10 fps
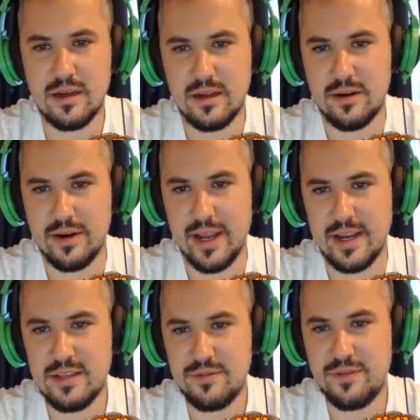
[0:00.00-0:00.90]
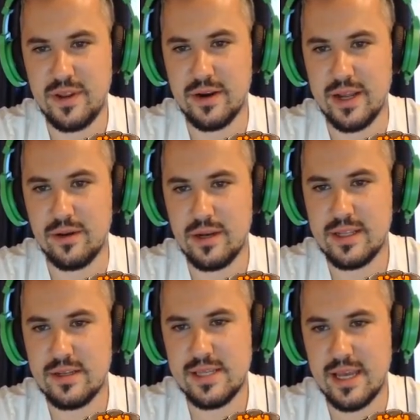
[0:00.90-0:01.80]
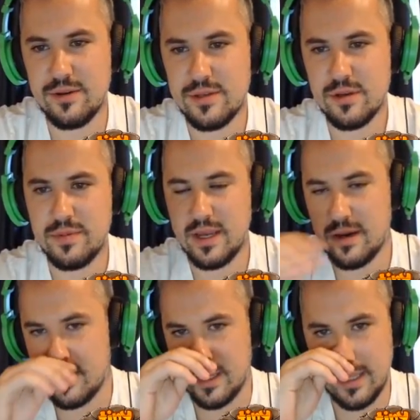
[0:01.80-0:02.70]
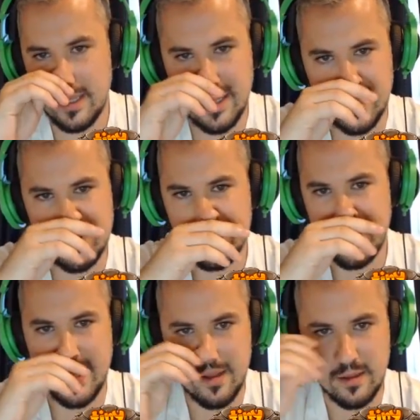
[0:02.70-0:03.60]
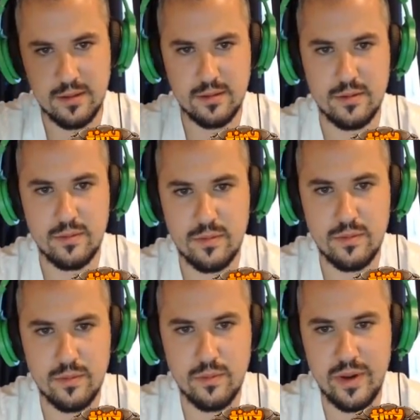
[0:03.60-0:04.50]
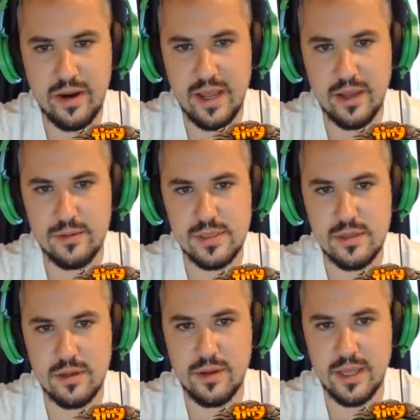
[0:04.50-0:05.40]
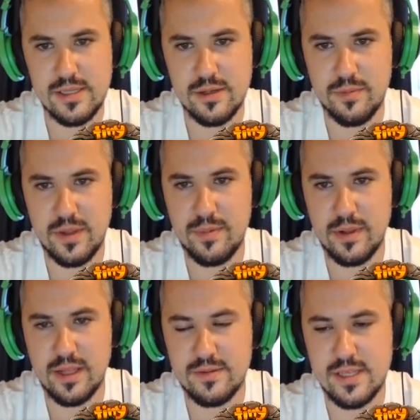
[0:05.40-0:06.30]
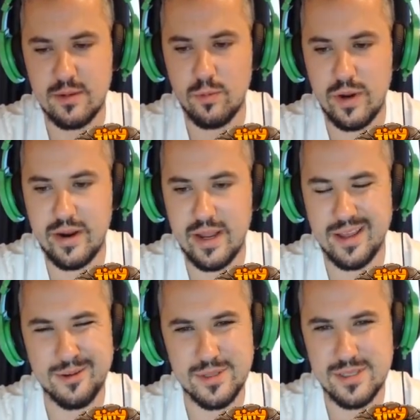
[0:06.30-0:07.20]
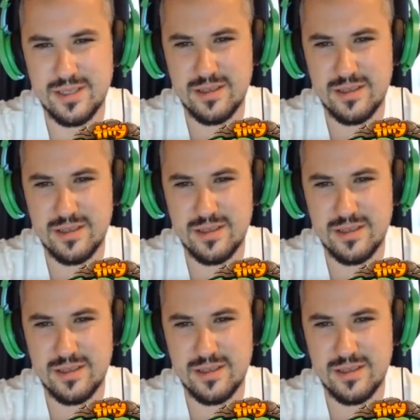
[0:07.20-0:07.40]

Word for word: Alright, I need to figure it out. Like, there's a house up there on the hill as well. Warehouse. Okay, so people have said warehouse.